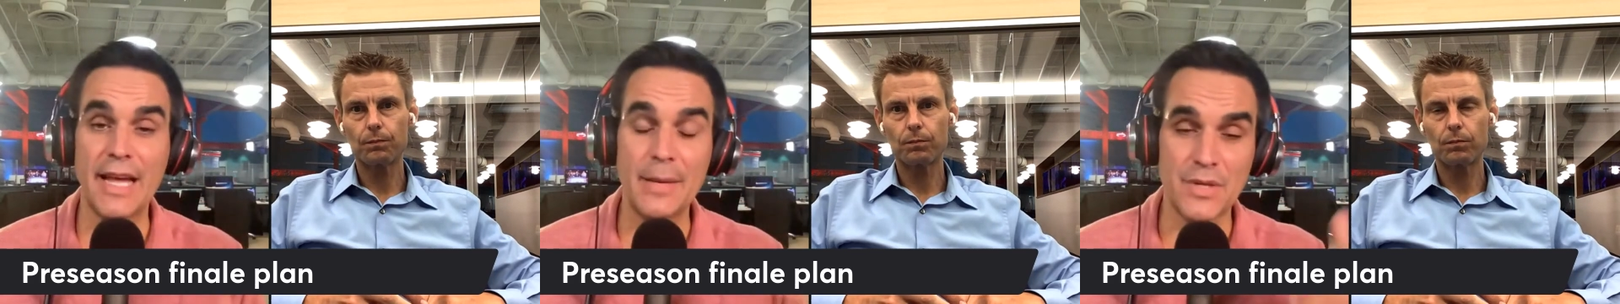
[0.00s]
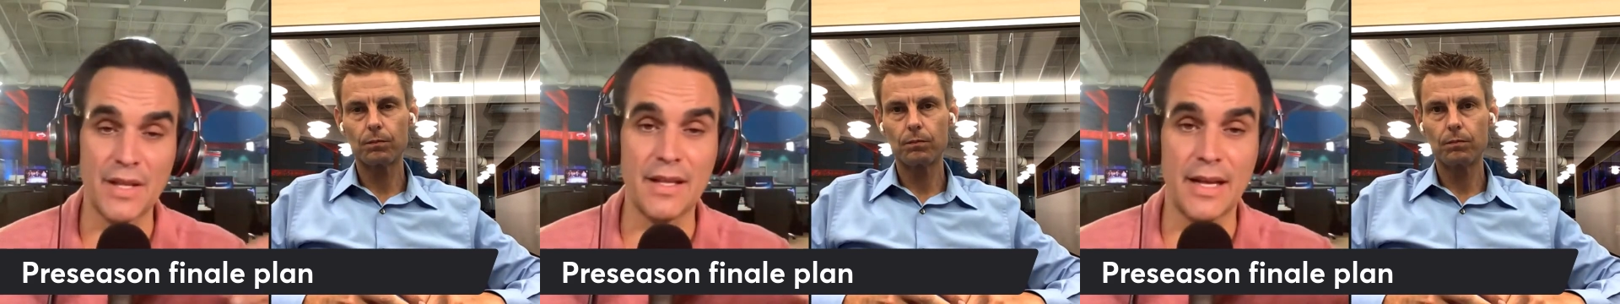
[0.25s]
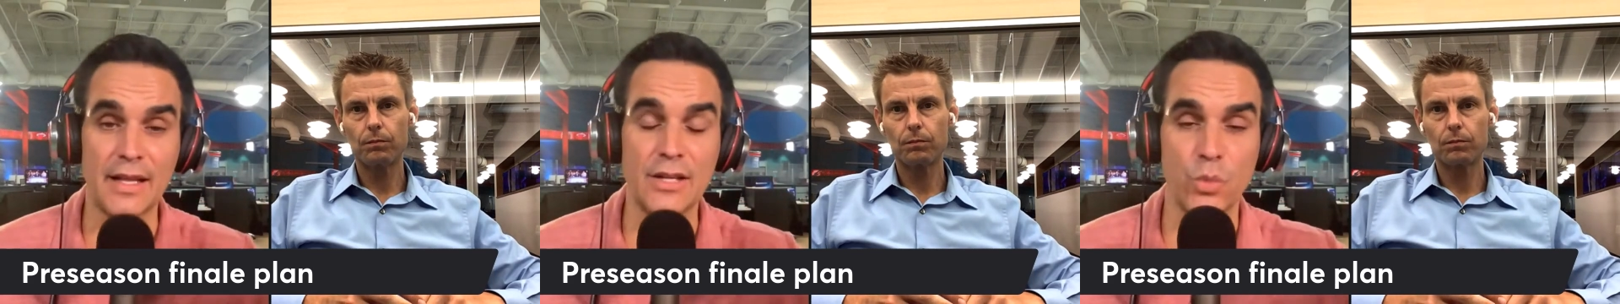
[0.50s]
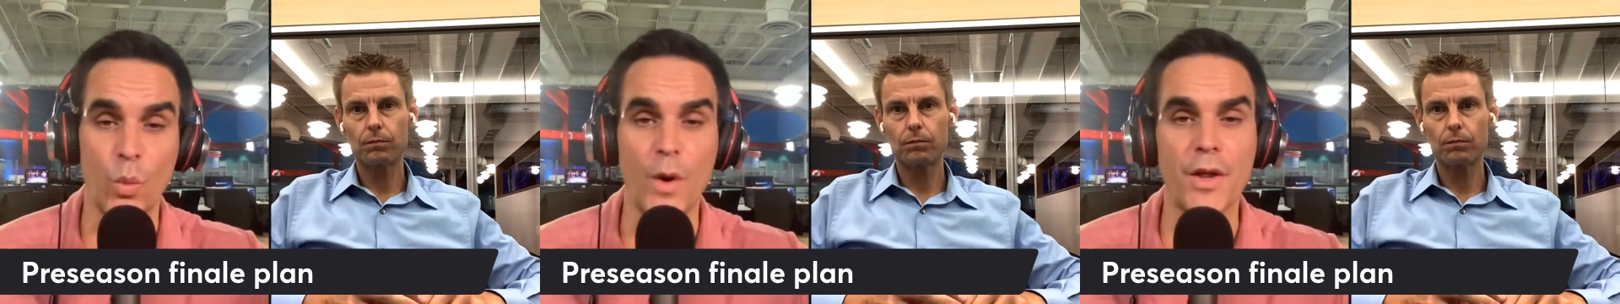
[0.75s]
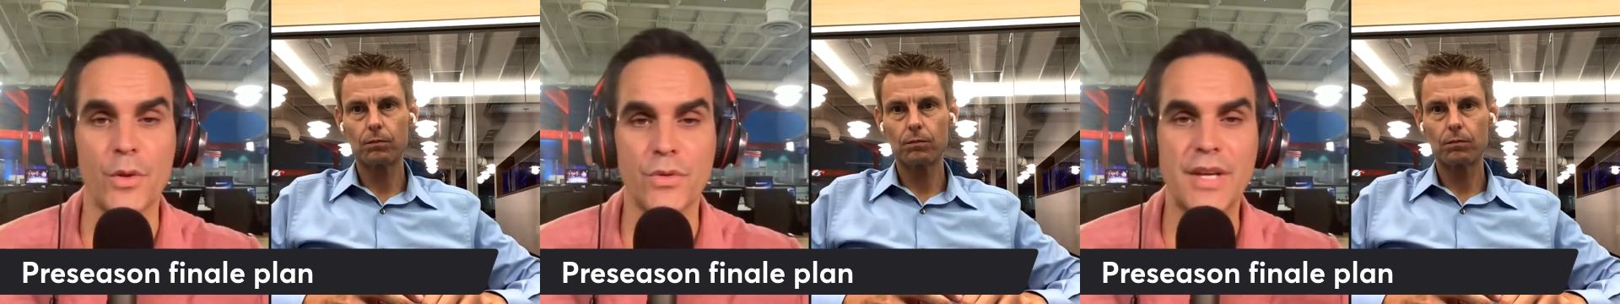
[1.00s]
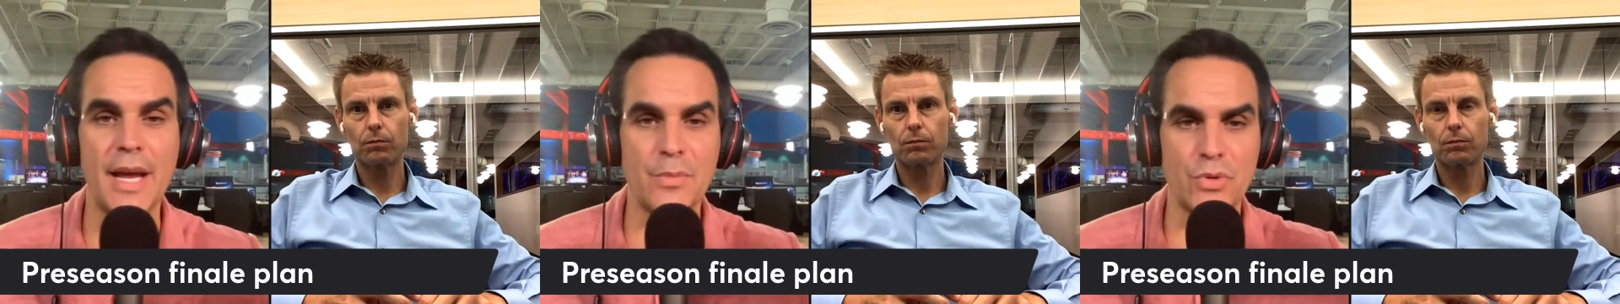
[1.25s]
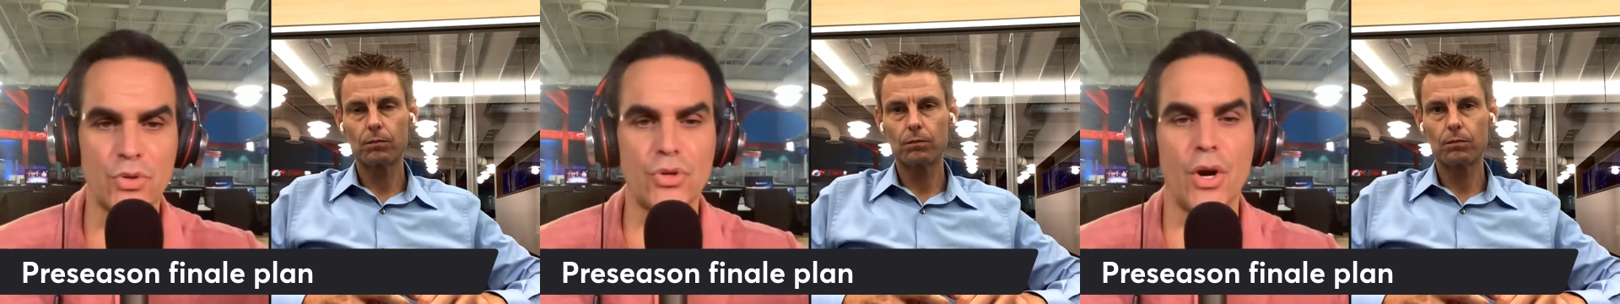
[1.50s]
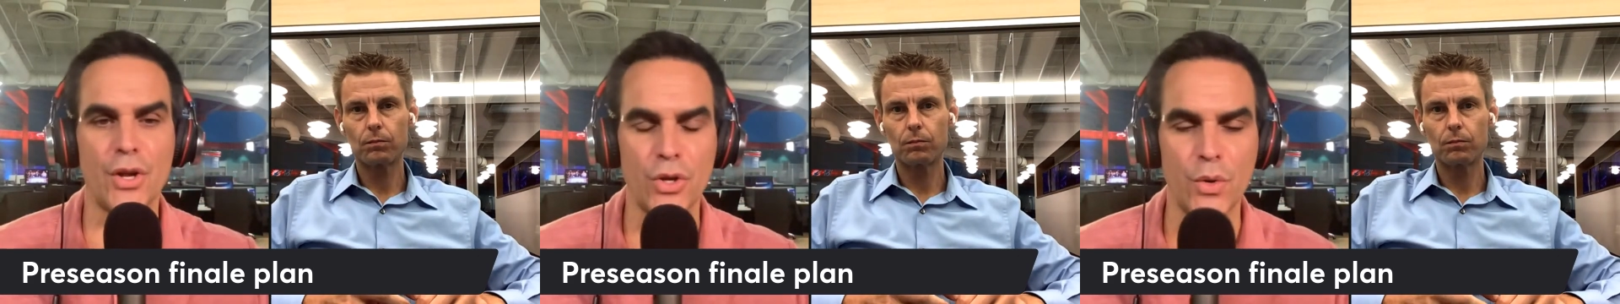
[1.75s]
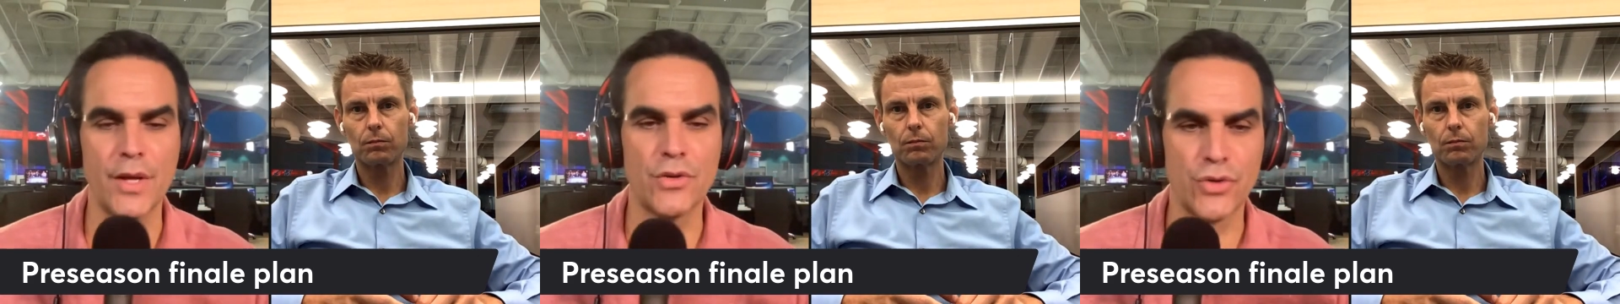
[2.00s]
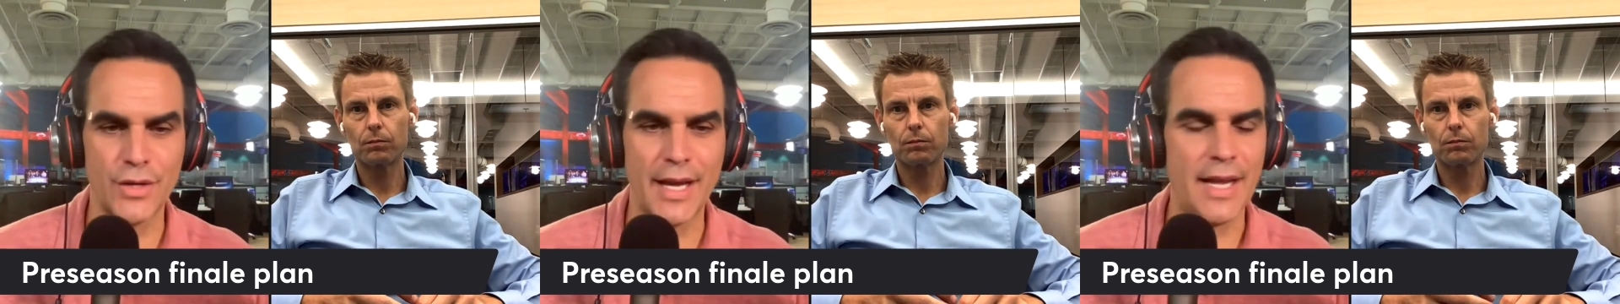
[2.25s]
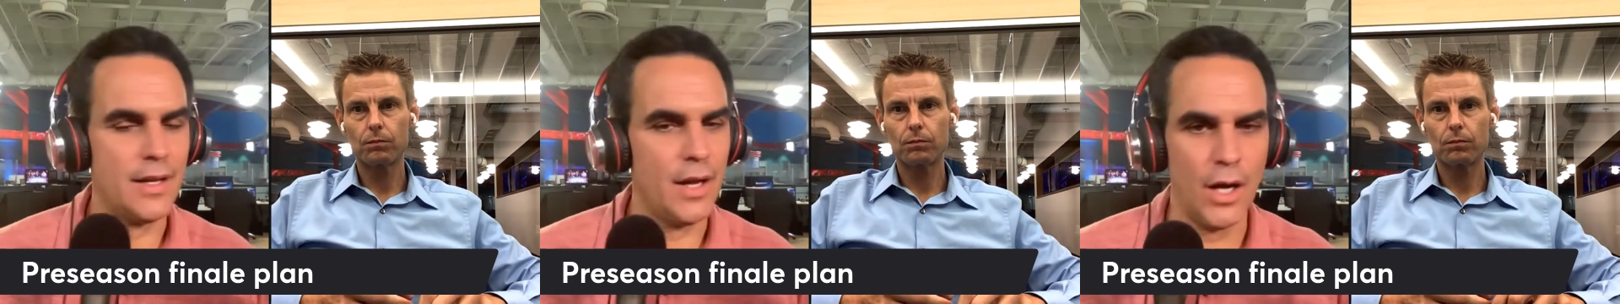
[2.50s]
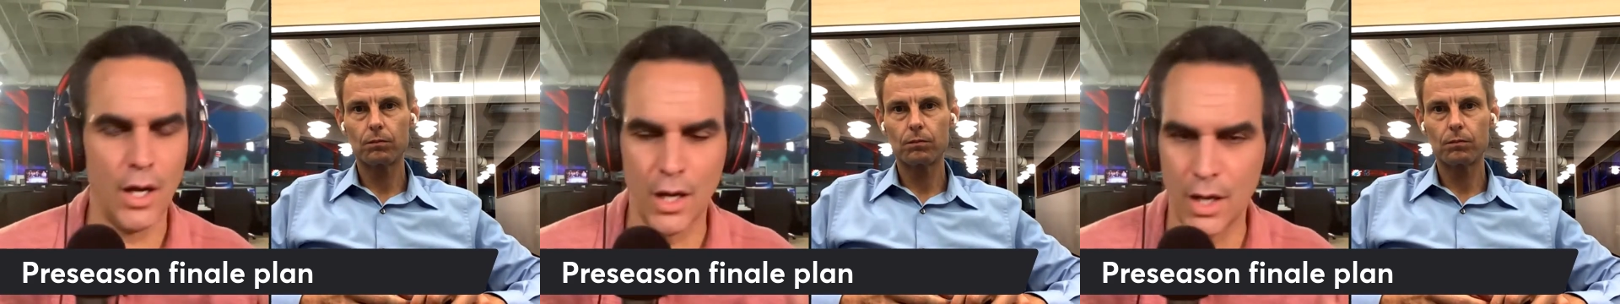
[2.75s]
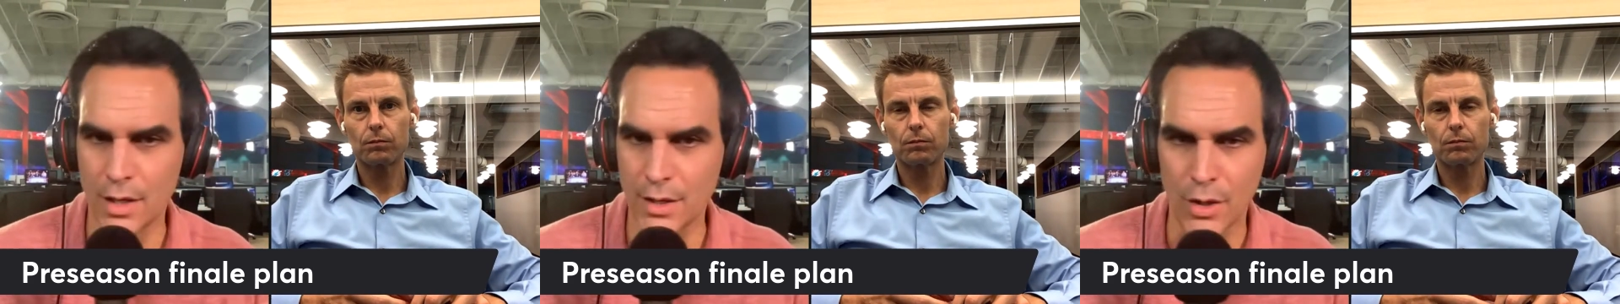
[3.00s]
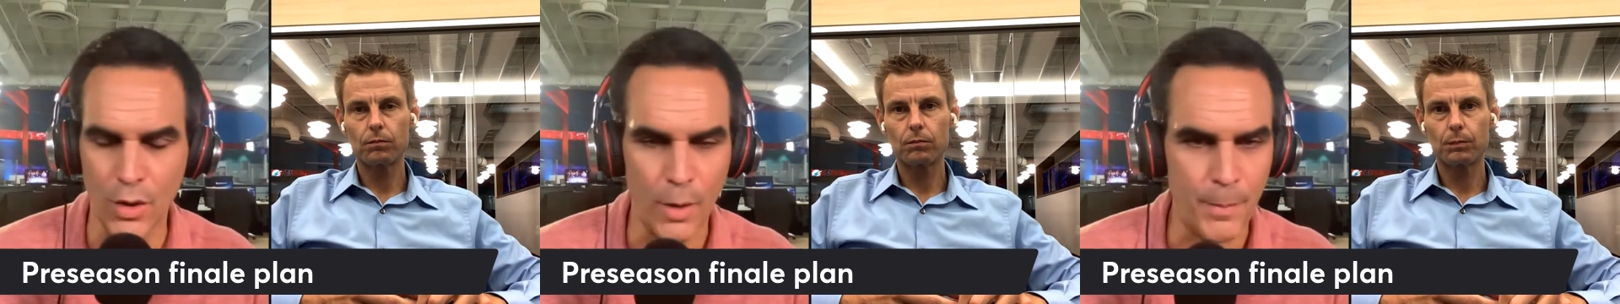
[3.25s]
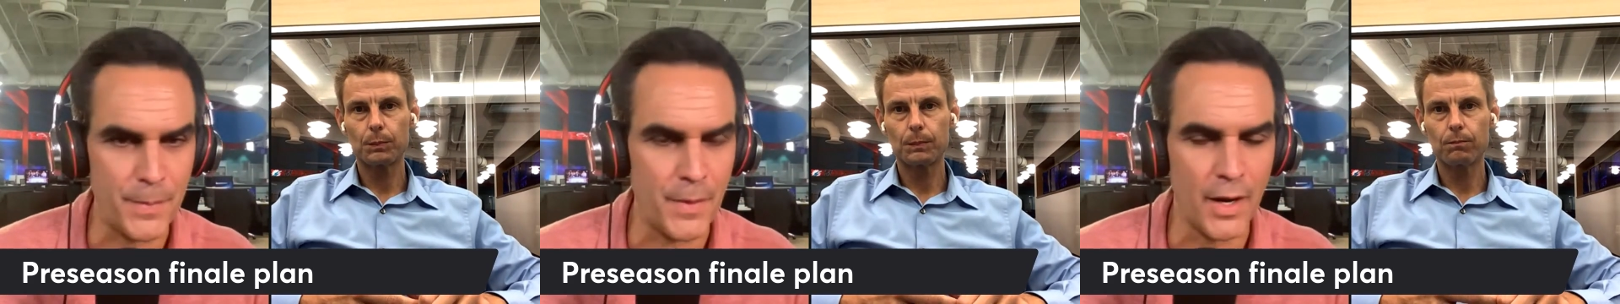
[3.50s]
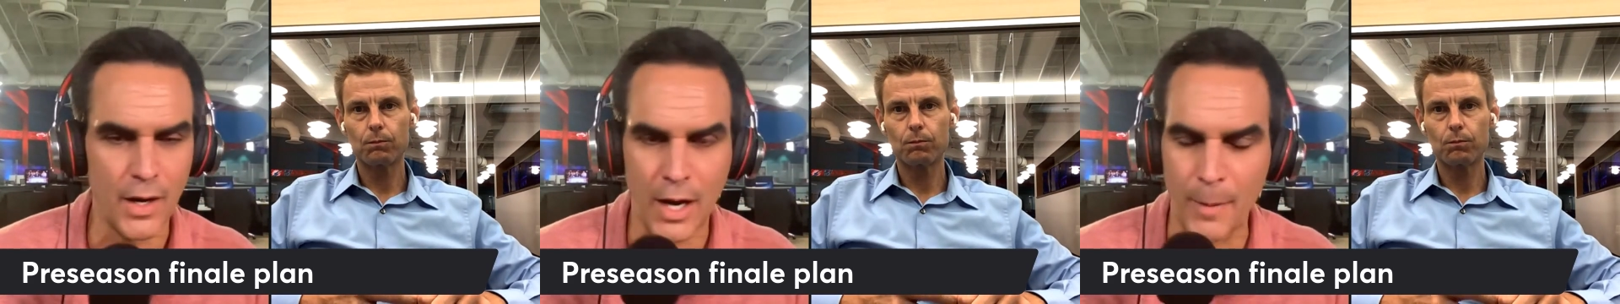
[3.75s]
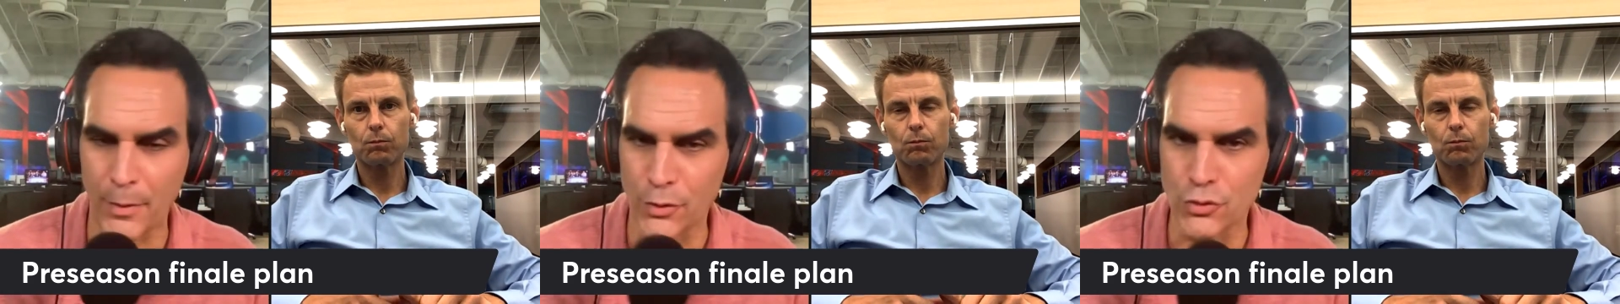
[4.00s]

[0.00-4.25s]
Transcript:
Speaker 1: games, I think at least one of those games your starting unit should get. Uh, you know, a, a couple